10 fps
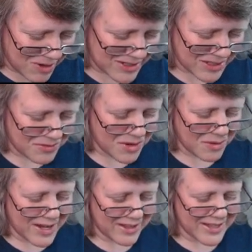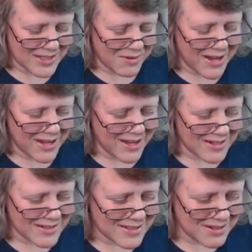project for a while and that's why he got
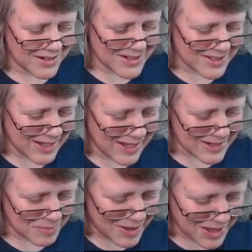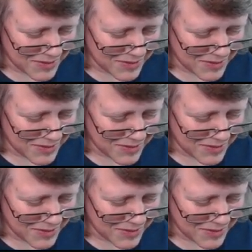seriously into Path